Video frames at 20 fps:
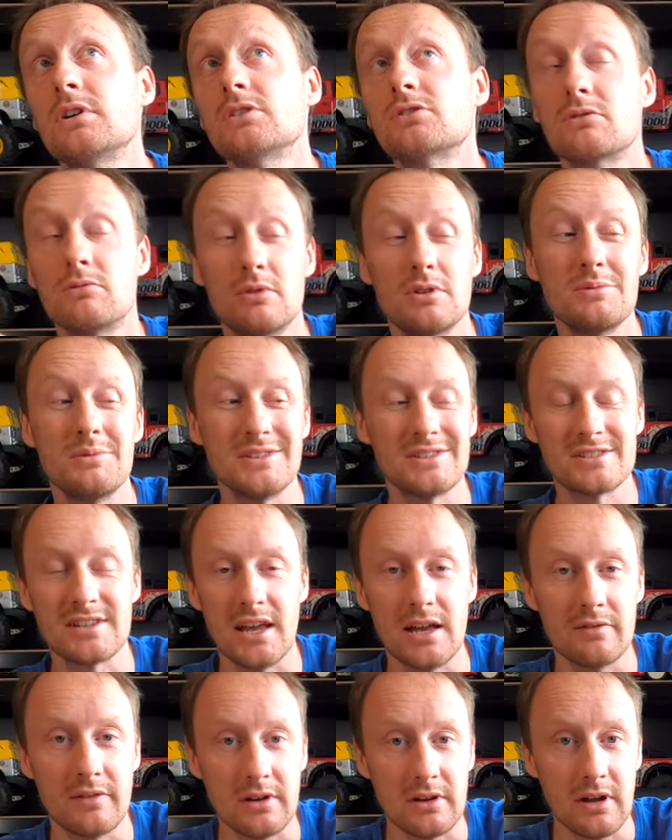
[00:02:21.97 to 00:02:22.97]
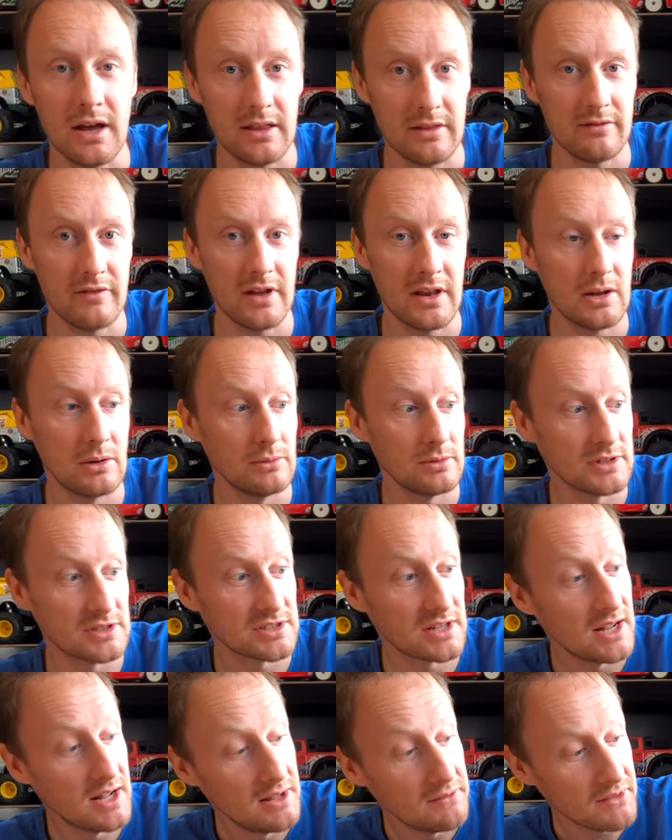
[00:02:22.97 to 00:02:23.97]
So it would have been 7 at the very
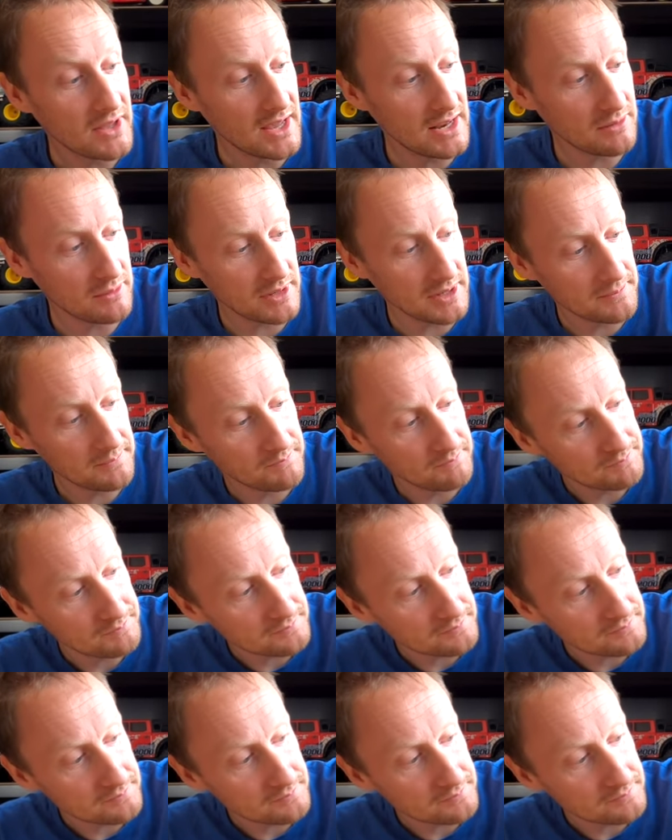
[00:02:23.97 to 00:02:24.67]
oldest. Anyway,